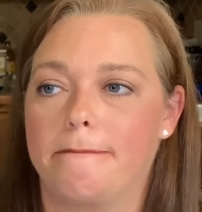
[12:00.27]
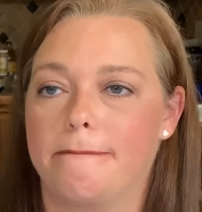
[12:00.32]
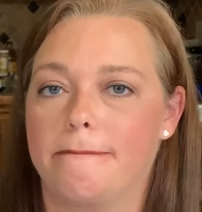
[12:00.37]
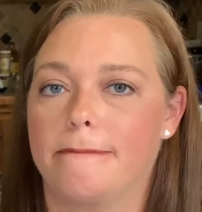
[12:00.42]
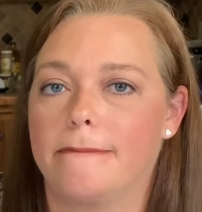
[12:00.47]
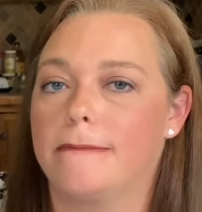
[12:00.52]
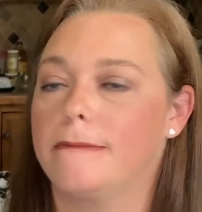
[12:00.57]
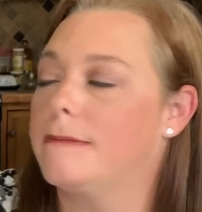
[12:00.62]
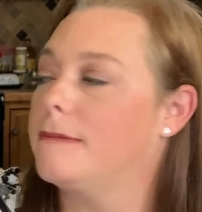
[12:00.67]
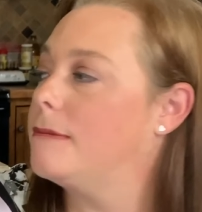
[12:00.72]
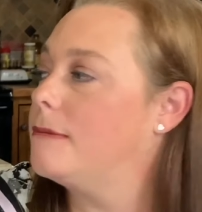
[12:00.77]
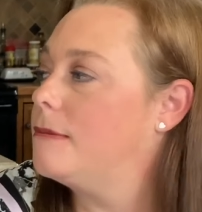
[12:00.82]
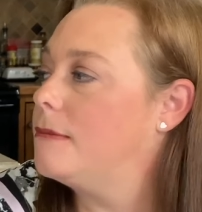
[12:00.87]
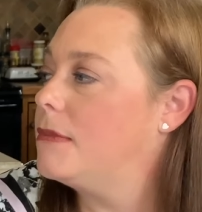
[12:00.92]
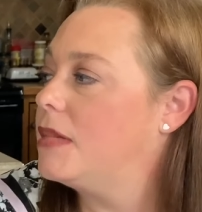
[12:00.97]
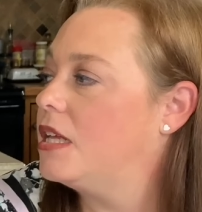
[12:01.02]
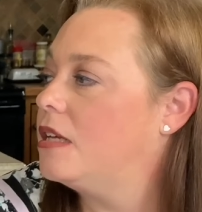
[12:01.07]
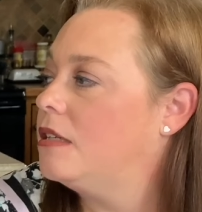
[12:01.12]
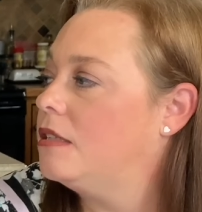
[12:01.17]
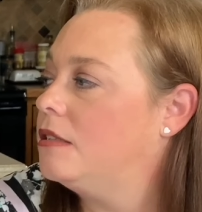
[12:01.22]

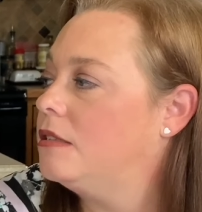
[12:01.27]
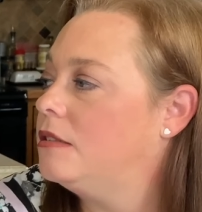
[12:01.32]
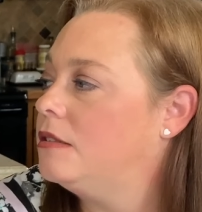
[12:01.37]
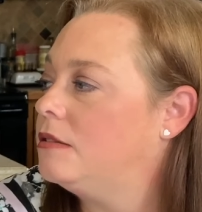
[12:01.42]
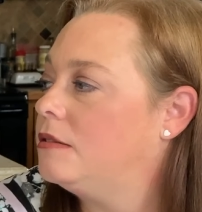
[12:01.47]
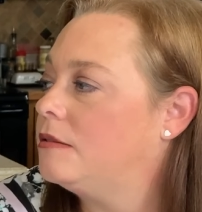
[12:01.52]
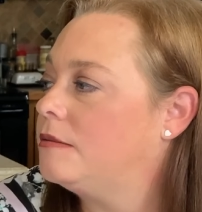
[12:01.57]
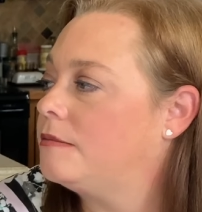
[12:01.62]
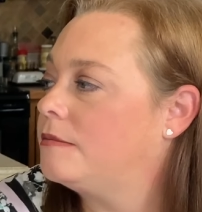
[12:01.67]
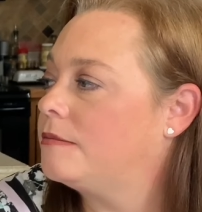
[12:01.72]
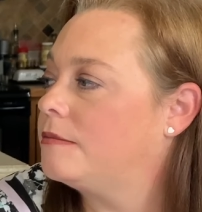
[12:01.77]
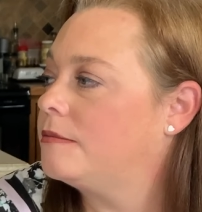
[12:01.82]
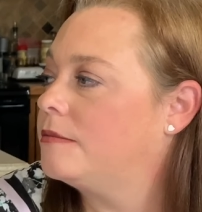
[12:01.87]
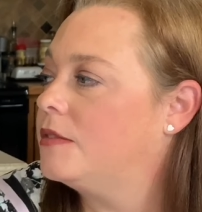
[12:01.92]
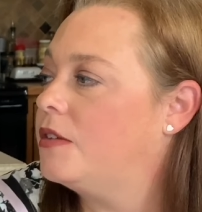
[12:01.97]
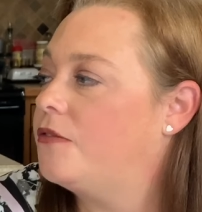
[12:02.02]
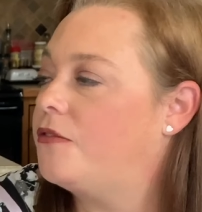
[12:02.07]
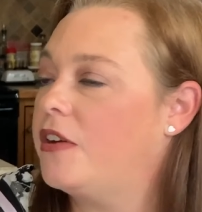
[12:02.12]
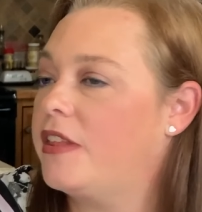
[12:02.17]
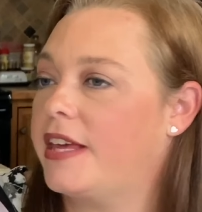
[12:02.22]

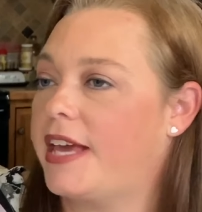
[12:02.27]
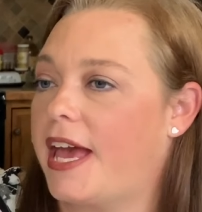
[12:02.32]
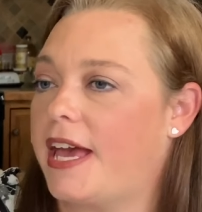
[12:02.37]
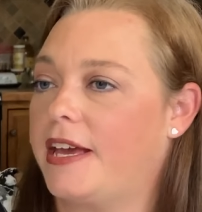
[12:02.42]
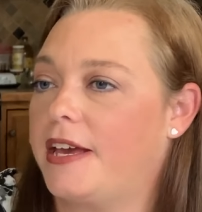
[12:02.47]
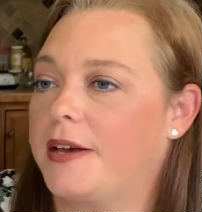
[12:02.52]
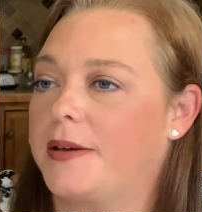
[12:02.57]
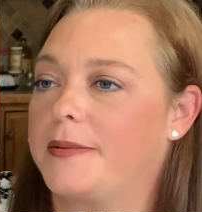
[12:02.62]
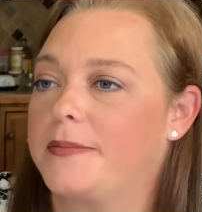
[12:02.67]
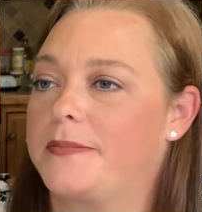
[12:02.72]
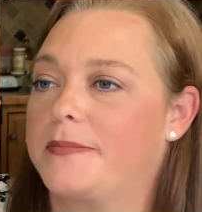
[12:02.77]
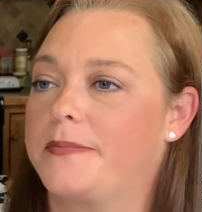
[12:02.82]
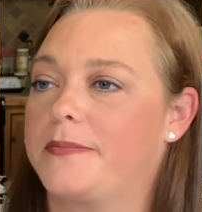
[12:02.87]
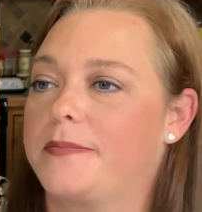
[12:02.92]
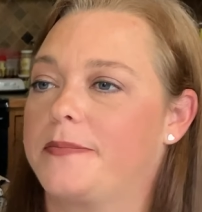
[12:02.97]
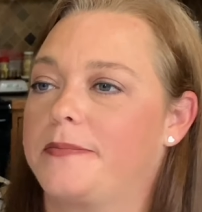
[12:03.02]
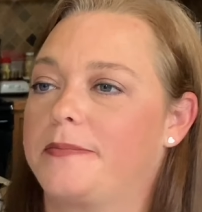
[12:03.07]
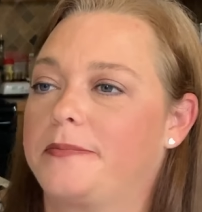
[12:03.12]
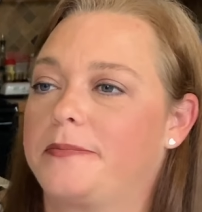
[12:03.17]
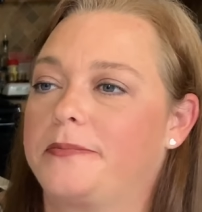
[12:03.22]

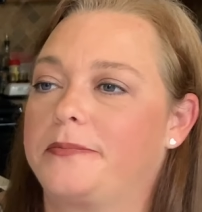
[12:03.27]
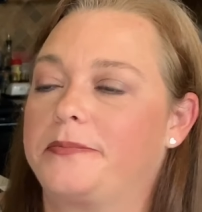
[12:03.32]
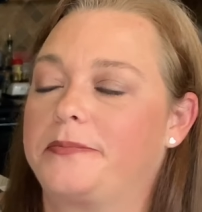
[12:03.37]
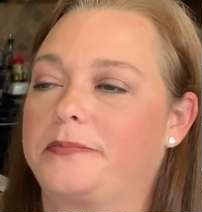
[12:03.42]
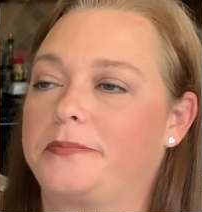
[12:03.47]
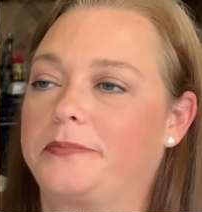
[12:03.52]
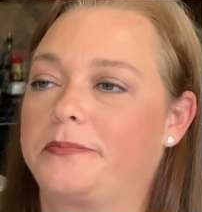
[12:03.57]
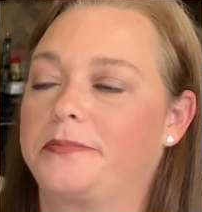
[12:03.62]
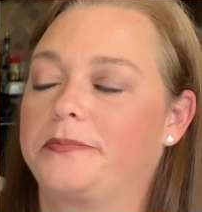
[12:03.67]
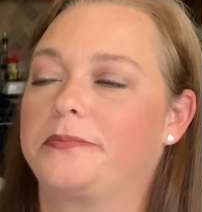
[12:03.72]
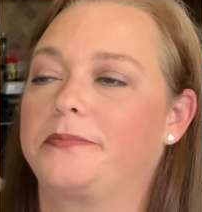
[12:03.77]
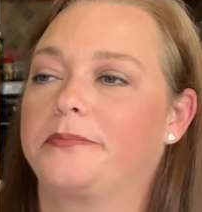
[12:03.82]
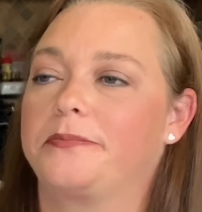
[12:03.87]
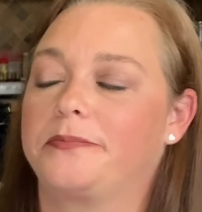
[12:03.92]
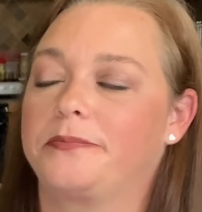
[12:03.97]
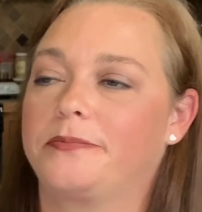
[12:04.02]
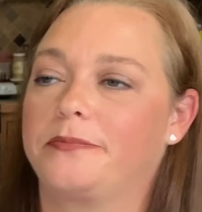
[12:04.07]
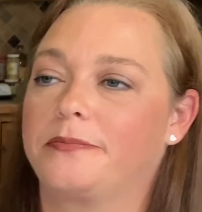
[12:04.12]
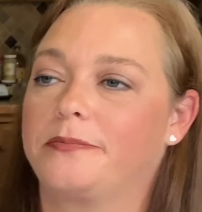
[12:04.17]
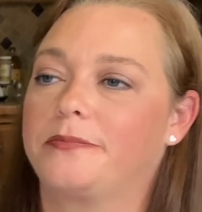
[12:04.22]

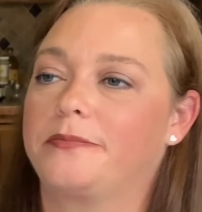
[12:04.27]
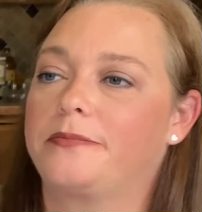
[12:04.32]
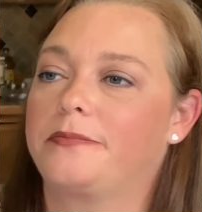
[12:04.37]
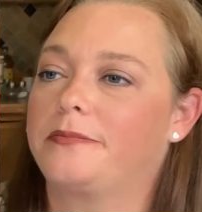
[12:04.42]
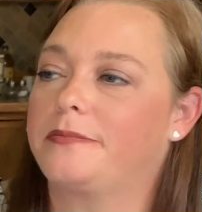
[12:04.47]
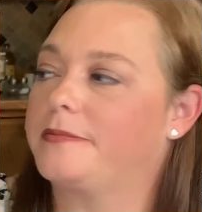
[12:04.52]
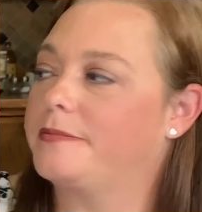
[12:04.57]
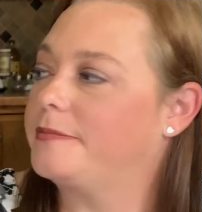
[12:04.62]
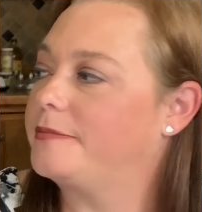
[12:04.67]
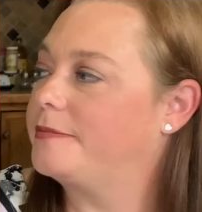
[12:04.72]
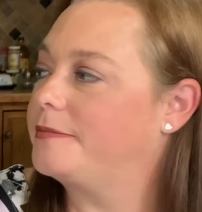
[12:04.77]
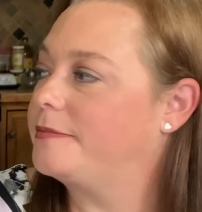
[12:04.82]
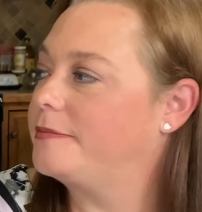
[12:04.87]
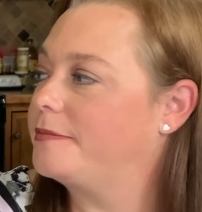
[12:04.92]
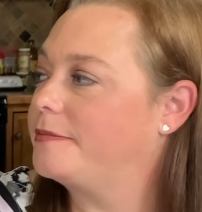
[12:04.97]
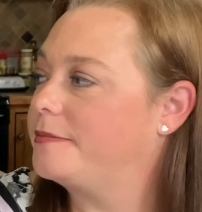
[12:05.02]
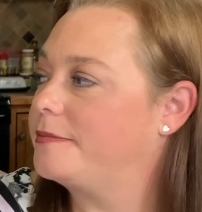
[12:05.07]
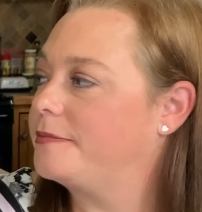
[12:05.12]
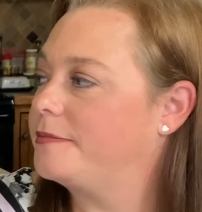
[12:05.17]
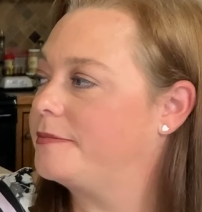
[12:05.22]

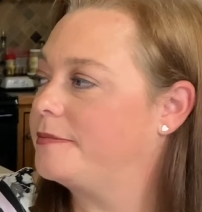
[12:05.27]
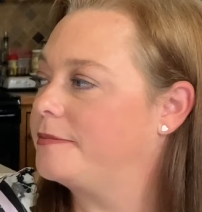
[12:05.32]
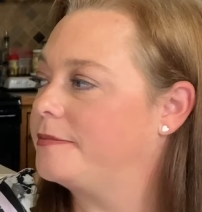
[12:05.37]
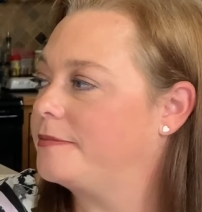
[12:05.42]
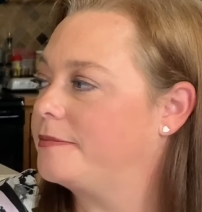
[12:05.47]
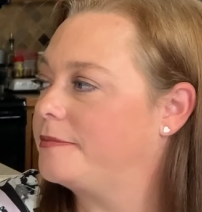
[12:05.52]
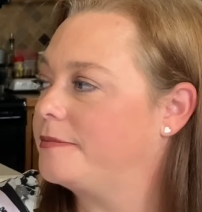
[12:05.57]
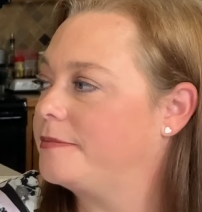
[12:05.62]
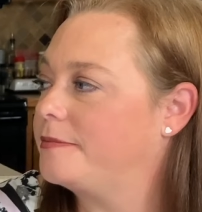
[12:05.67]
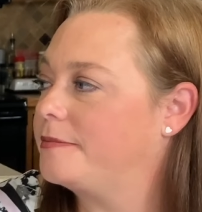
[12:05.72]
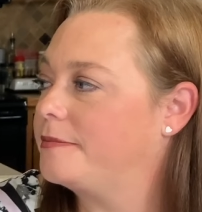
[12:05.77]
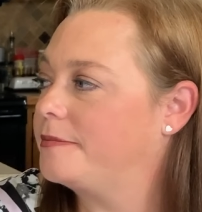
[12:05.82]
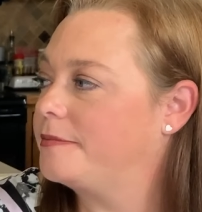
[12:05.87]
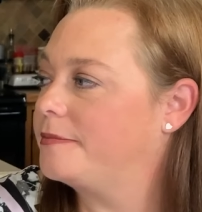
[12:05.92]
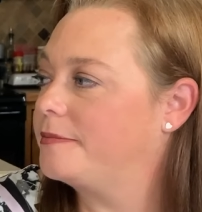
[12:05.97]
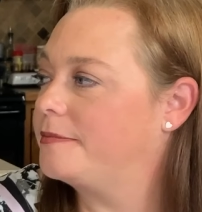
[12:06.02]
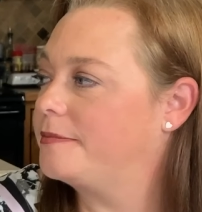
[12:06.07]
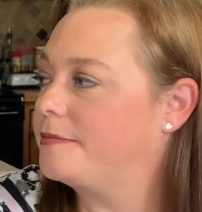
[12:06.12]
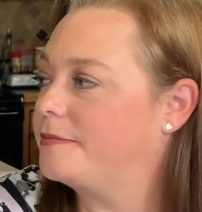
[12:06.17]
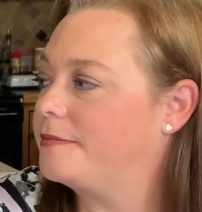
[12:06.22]

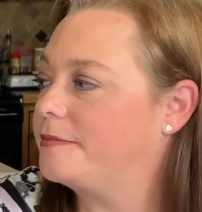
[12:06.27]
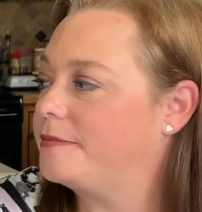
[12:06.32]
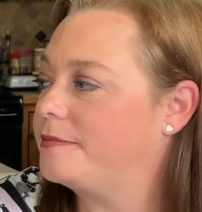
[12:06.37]
This person isn't speaking.